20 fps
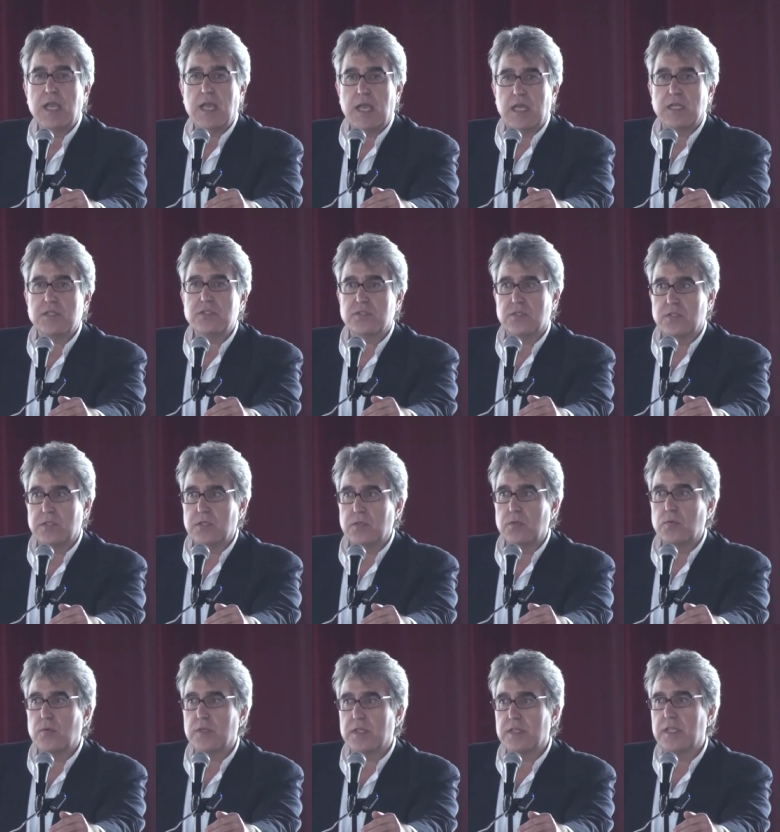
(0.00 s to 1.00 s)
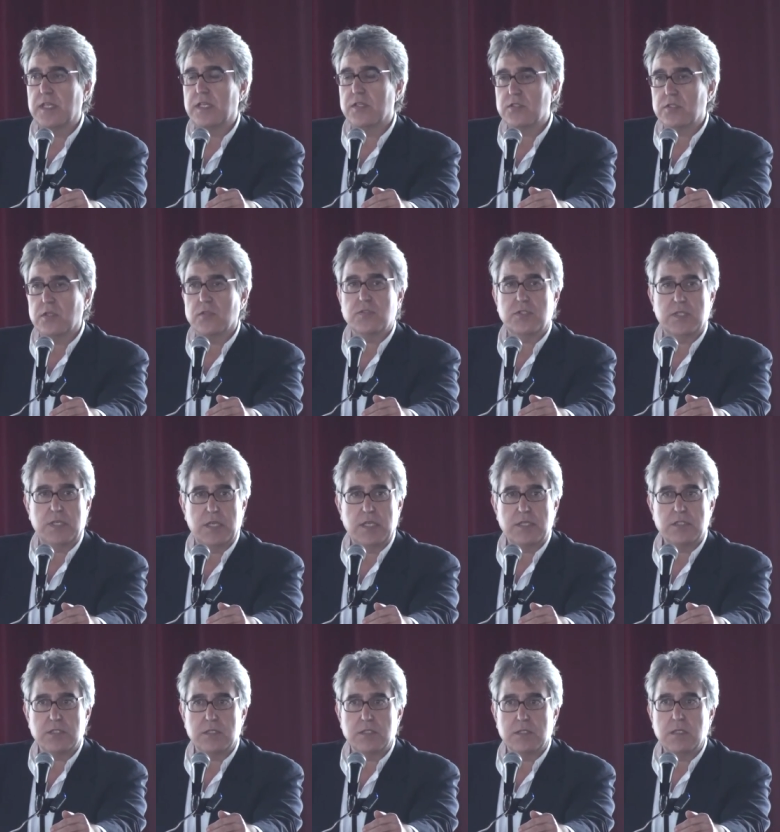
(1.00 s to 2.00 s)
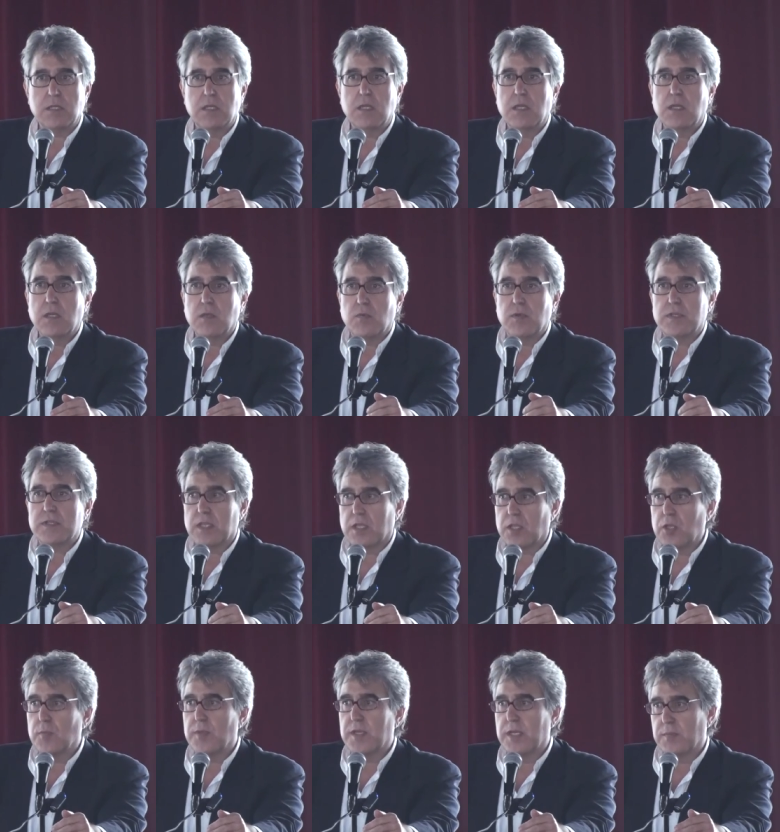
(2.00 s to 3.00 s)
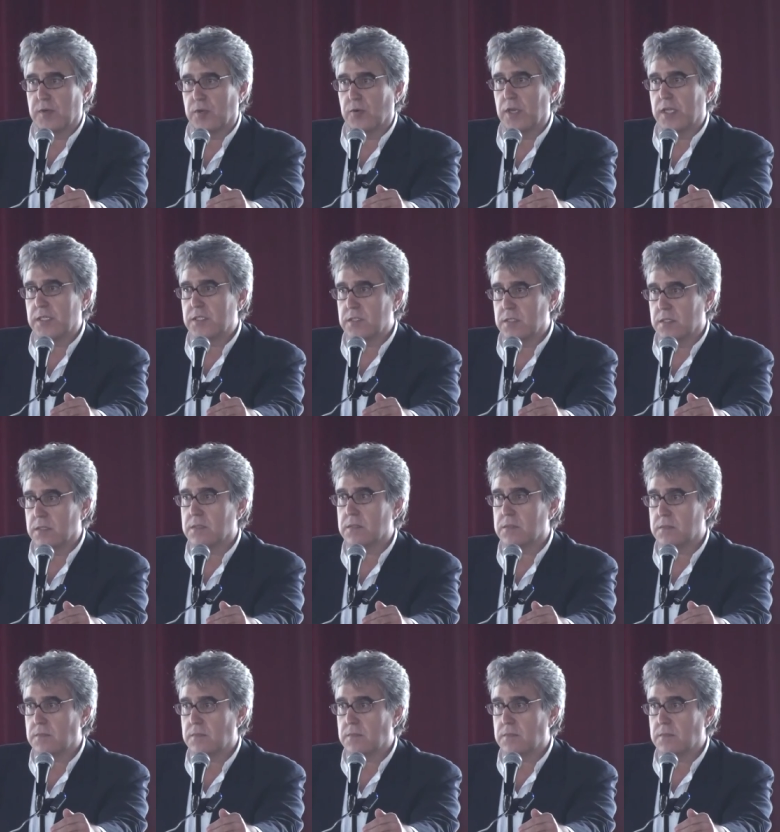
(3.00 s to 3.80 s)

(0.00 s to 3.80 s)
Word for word: has to do with the association with the Cuban immigration.